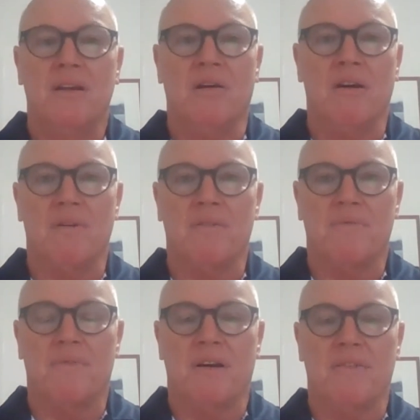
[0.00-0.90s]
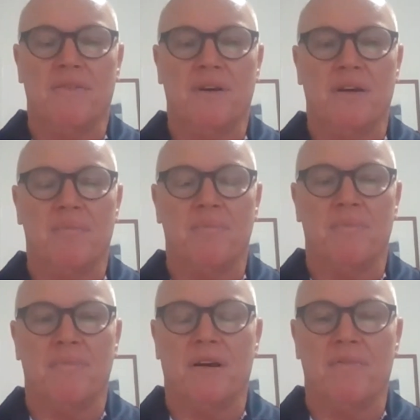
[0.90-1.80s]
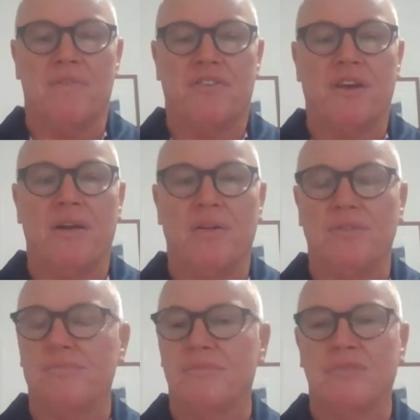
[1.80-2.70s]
I've sailed